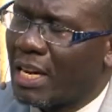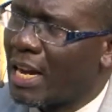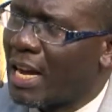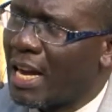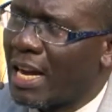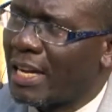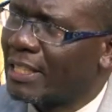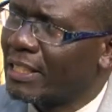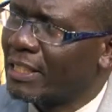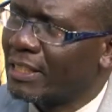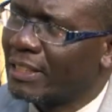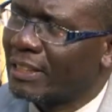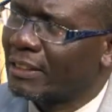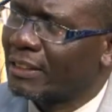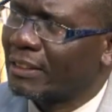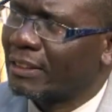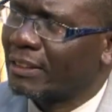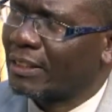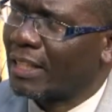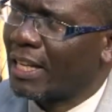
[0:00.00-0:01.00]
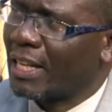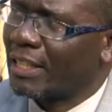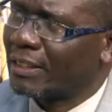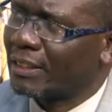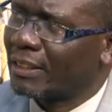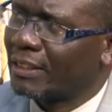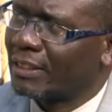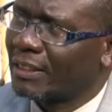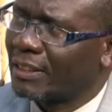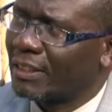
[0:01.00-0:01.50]
I didn't understand
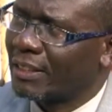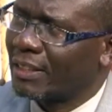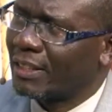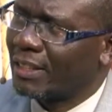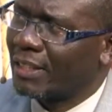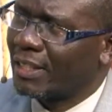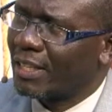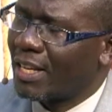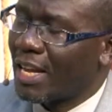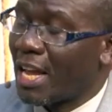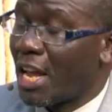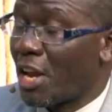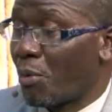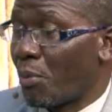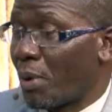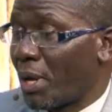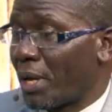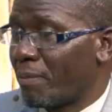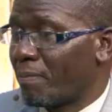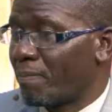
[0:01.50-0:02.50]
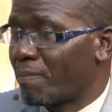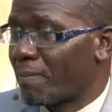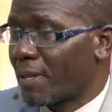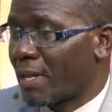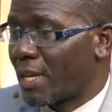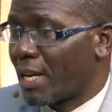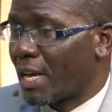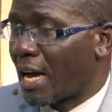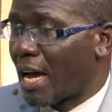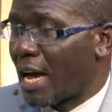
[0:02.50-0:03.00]
it. Anyway,
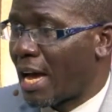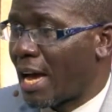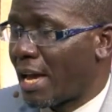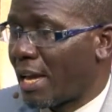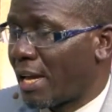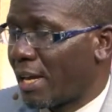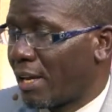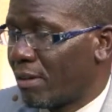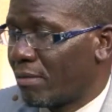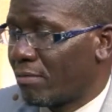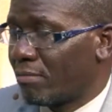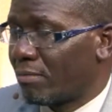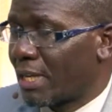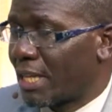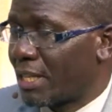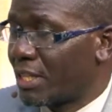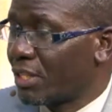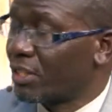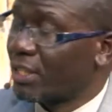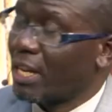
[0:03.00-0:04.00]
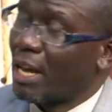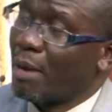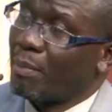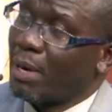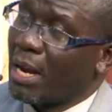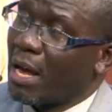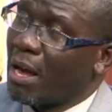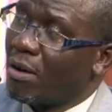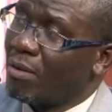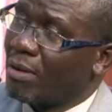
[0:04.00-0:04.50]
at this time
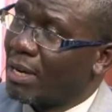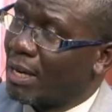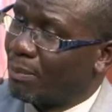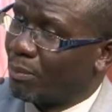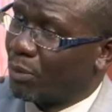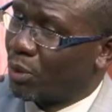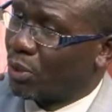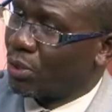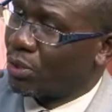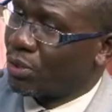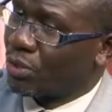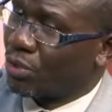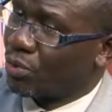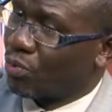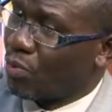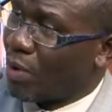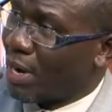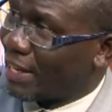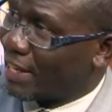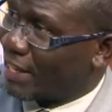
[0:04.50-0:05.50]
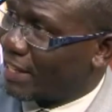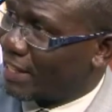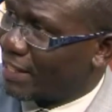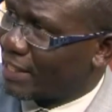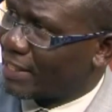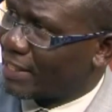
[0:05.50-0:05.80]
now, I'm not working in a